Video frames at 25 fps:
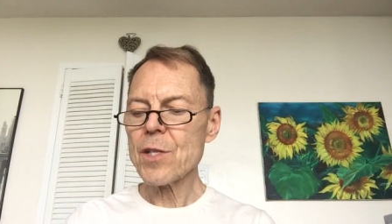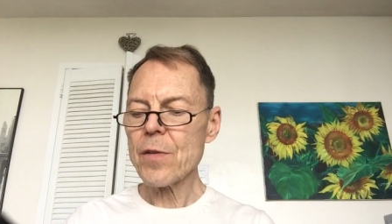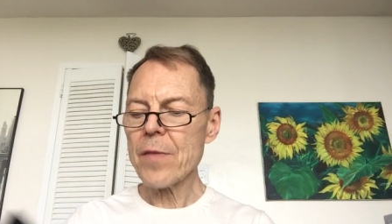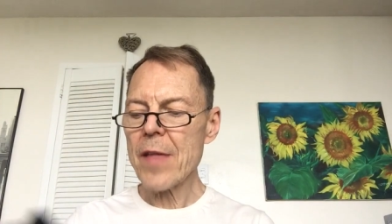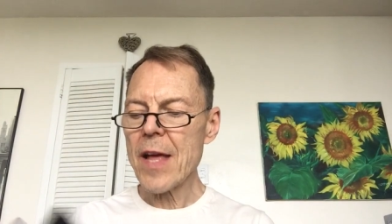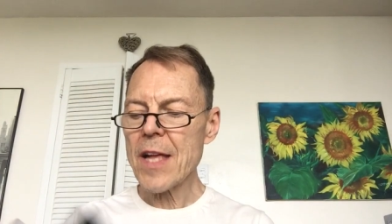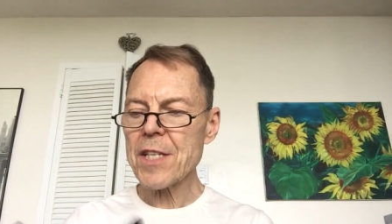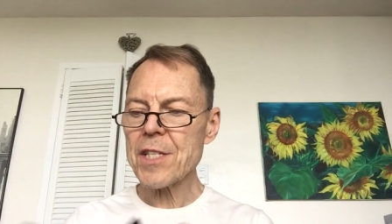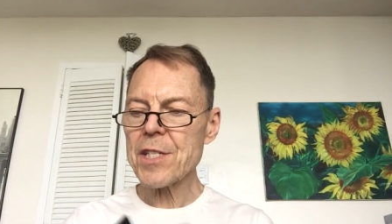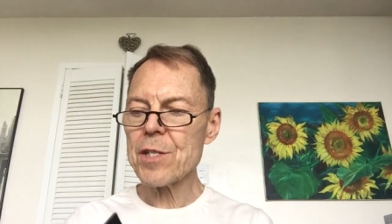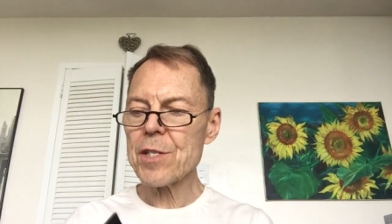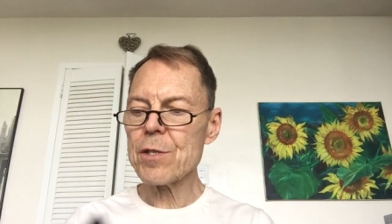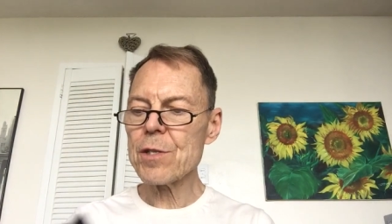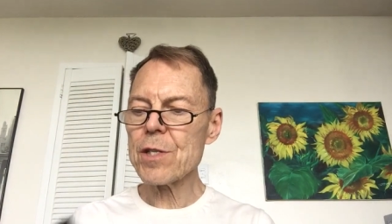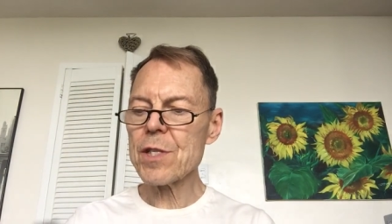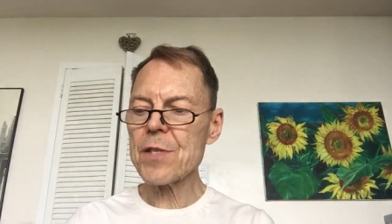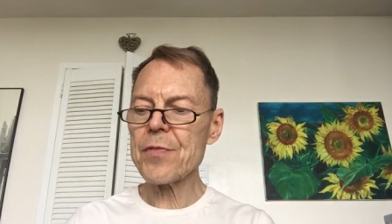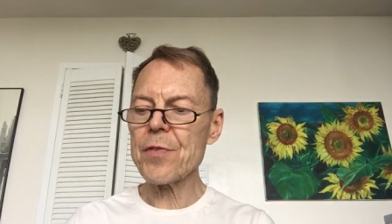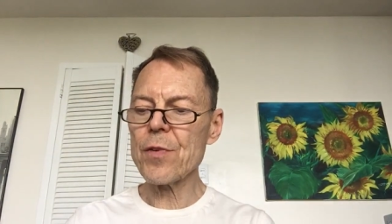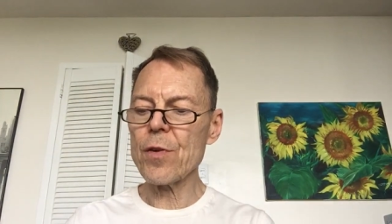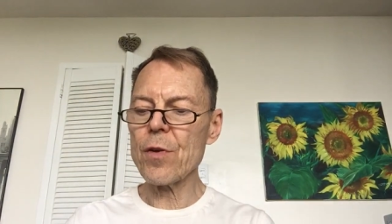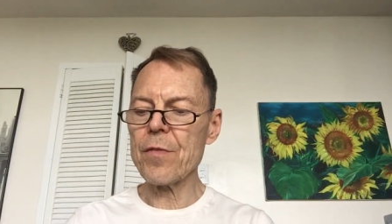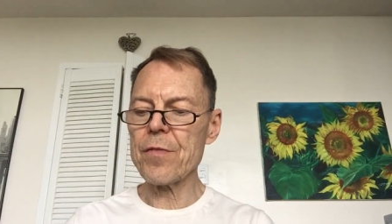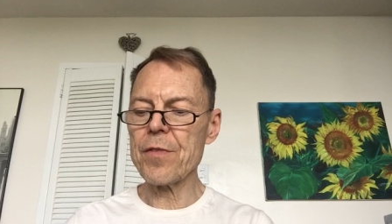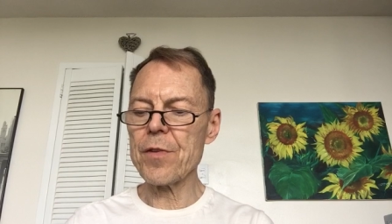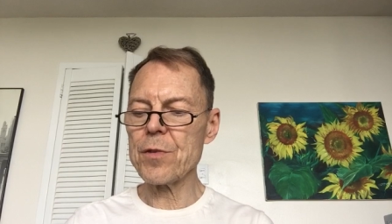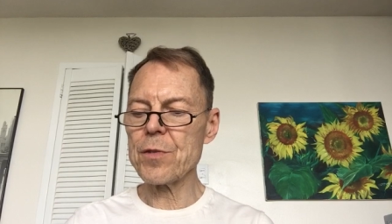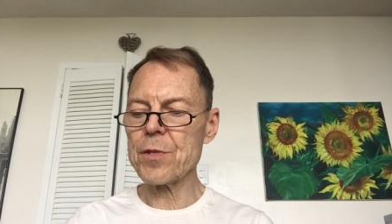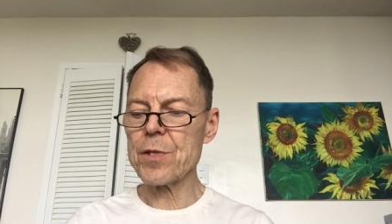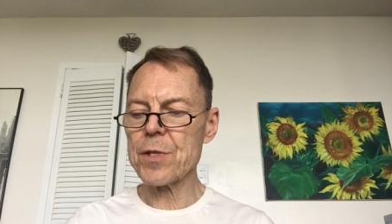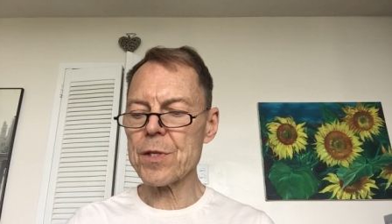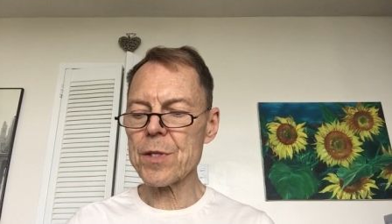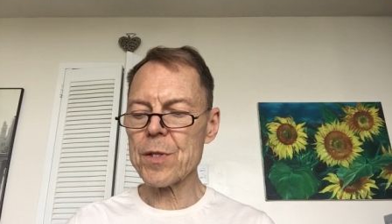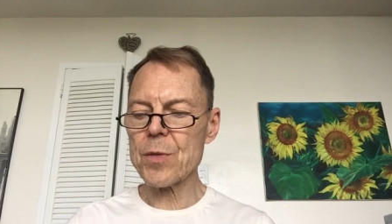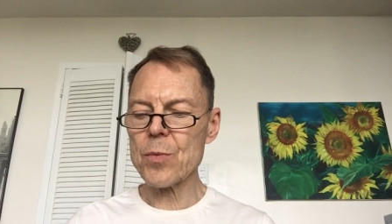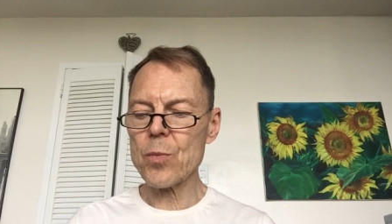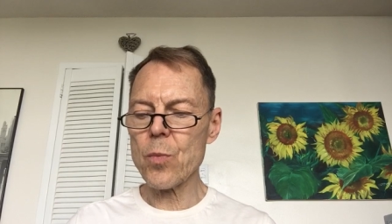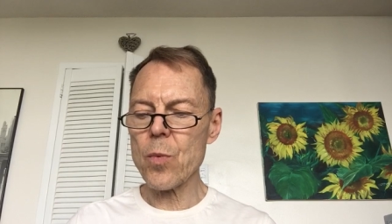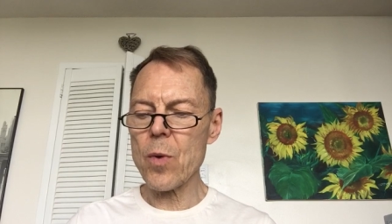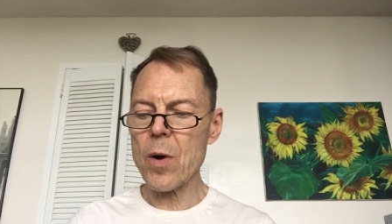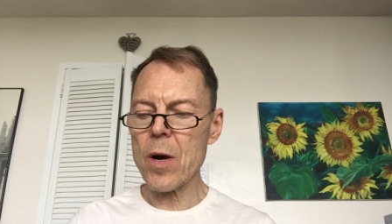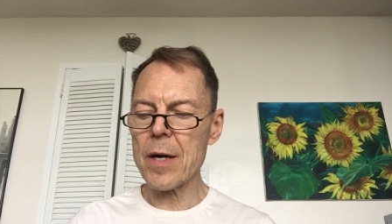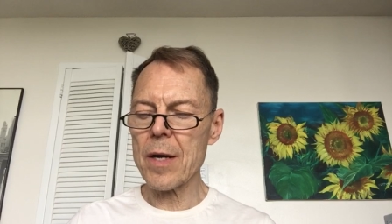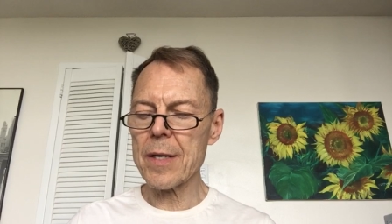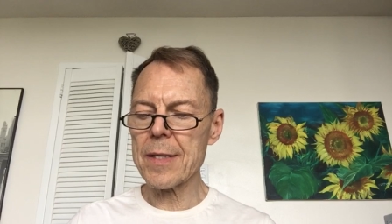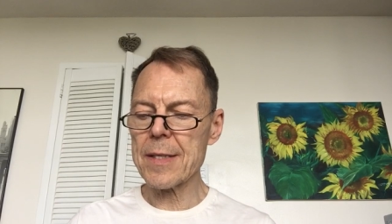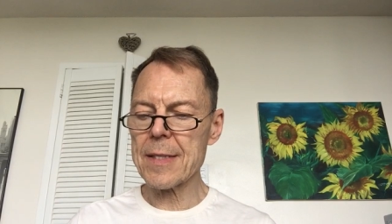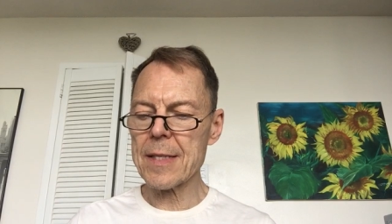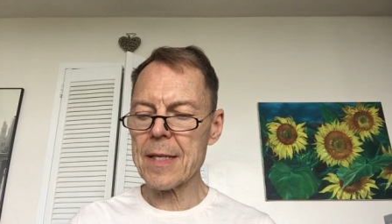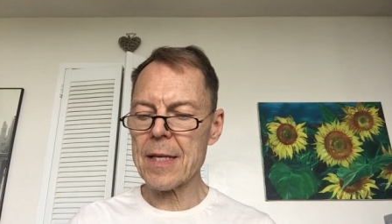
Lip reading: that's useful if you just want,